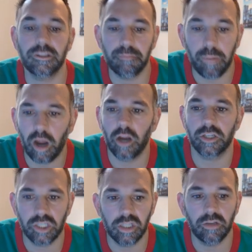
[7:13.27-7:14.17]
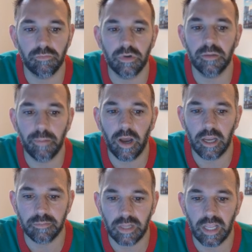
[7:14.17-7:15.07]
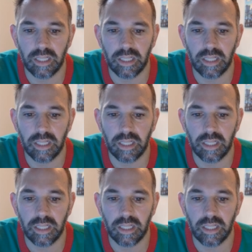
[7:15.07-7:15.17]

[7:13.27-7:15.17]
it's partially repiped,